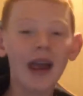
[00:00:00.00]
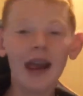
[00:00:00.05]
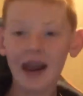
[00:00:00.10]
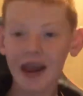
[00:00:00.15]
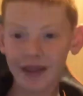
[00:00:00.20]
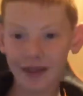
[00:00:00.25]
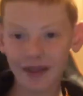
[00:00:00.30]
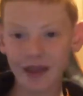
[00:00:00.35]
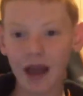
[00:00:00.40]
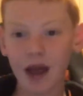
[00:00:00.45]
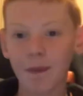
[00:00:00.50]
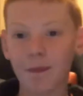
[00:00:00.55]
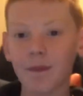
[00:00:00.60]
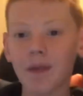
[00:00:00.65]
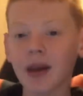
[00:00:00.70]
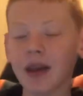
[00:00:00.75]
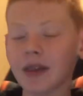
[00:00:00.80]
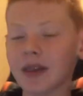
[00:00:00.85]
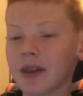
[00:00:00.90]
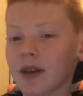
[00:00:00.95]
in
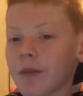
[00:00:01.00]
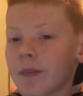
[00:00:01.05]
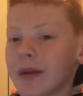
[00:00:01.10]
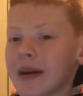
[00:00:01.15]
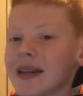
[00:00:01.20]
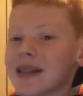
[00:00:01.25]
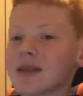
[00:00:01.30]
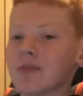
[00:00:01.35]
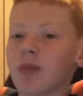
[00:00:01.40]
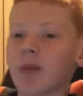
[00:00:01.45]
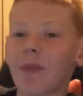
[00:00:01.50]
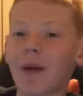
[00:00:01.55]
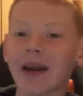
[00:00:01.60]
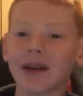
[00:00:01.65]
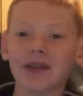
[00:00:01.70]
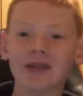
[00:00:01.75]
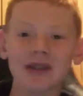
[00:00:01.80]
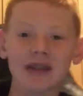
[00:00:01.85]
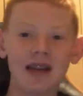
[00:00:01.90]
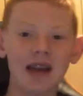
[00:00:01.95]
the Peterborough
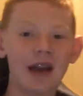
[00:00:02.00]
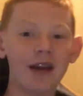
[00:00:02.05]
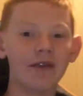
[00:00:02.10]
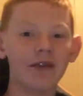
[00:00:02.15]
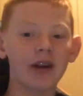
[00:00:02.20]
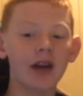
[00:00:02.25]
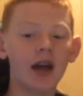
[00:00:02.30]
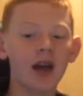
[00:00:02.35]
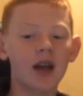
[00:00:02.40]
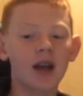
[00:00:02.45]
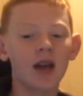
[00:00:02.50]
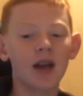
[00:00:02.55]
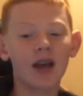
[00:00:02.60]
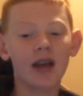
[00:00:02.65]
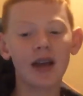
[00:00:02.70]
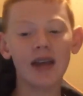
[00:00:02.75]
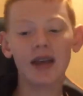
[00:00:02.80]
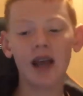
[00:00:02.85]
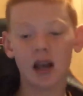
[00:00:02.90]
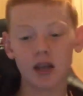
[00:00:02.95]
penalty area.
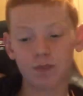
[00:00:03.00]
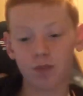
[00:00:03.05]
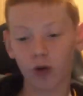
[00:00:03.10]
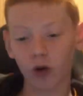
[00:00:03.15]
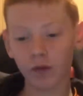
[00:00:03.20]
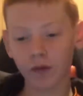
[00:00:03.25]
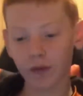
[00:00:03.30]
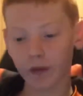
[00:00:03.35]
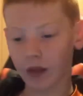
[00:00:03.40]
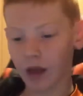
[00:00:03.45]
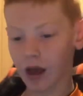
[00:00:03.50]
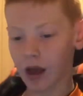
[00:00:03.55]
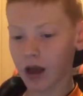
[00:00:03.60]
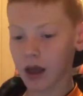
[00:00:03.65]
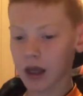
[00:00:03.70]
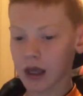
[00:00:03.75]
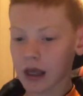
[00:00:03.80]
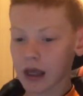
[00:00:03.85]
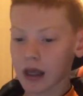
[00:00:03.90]
He gets booked for that.